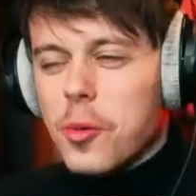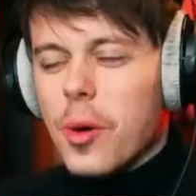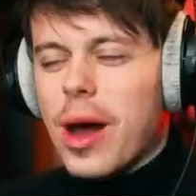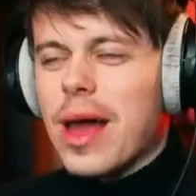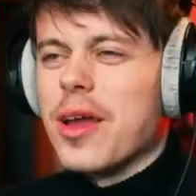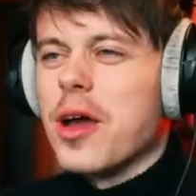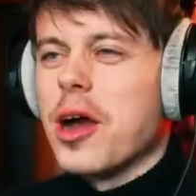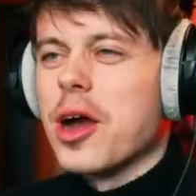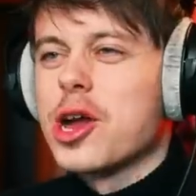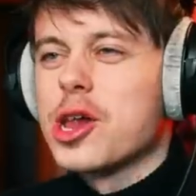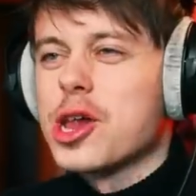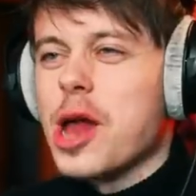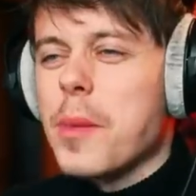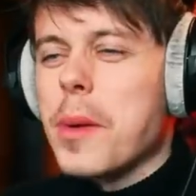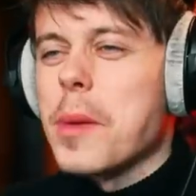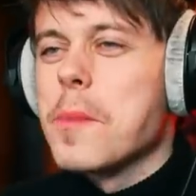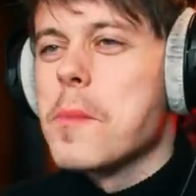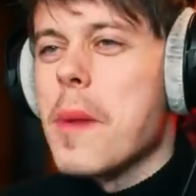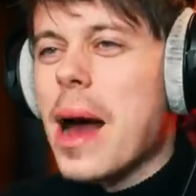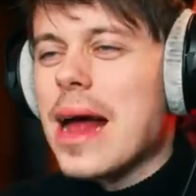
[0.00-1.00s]
Wait, a club
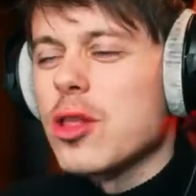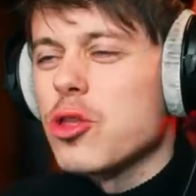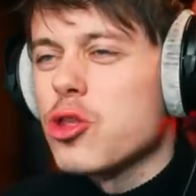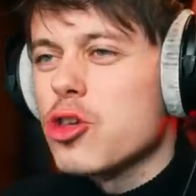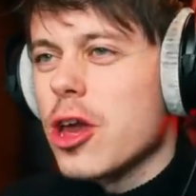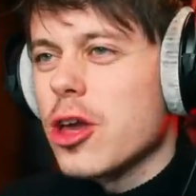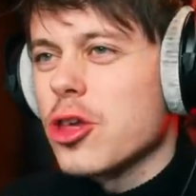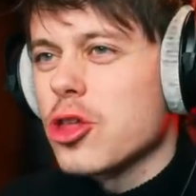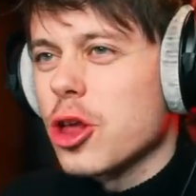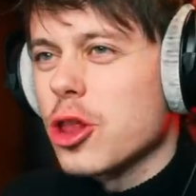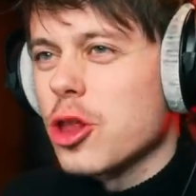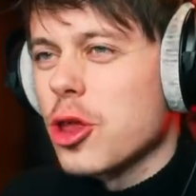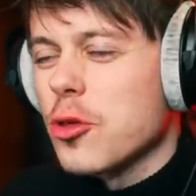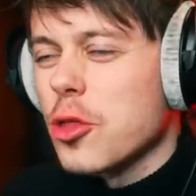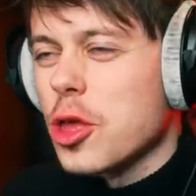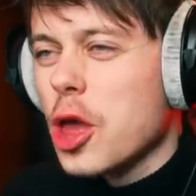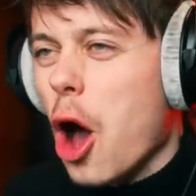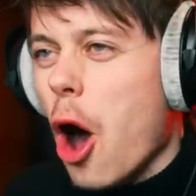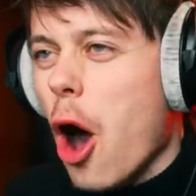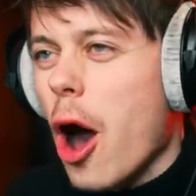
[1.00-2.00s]
in Manchester to
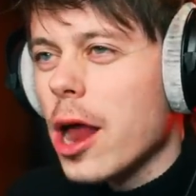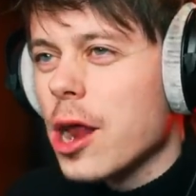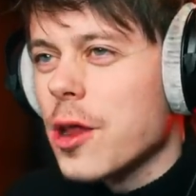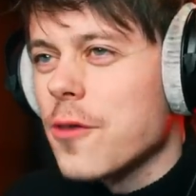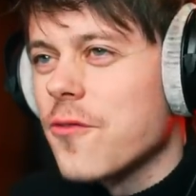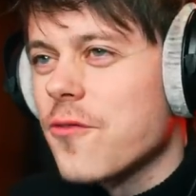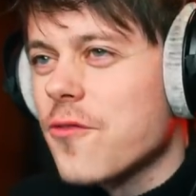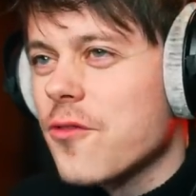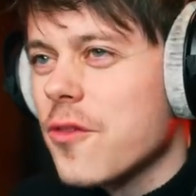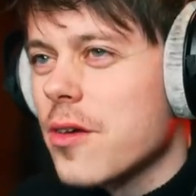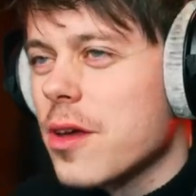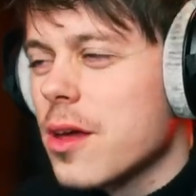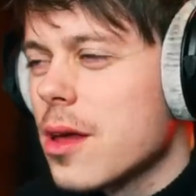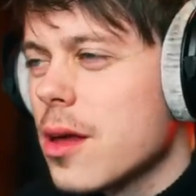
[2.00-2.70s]
the Isle of...